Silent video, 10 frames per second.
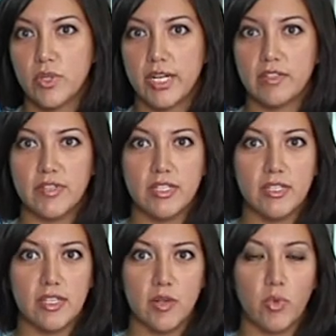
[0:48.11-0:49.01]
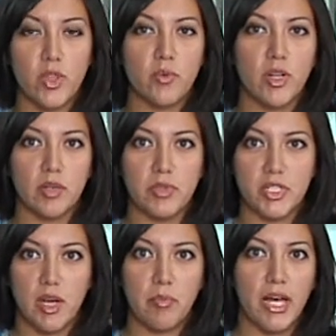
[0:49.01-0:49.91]
who like to visit, they're more than welcome to
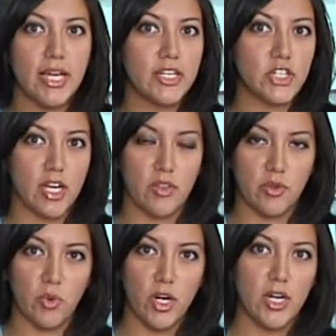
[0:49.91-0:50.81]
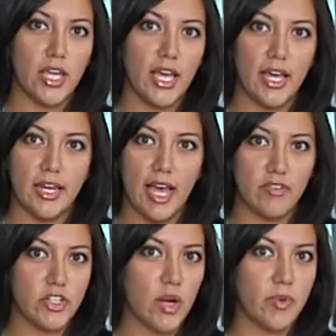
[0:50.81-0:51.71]
stop by, check out the work, and have
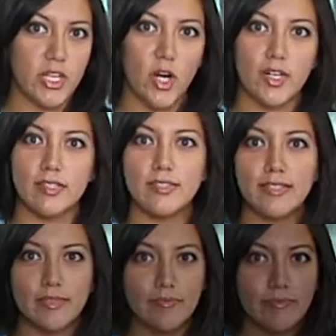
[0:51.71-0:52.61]
a chat with the artists.